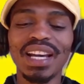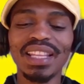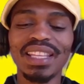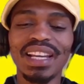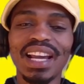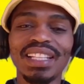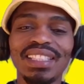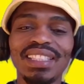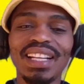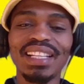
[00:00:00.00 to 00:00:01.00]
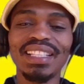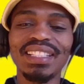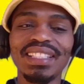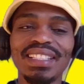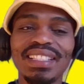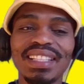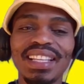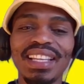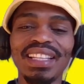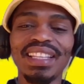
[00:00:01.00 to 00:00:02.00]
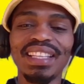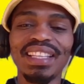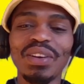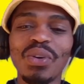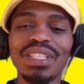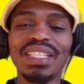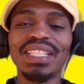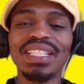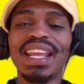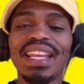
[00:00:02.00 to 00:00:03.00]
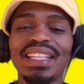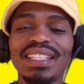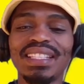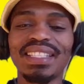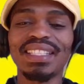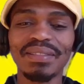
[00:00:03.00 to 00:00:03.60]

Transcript: other countries in the continent.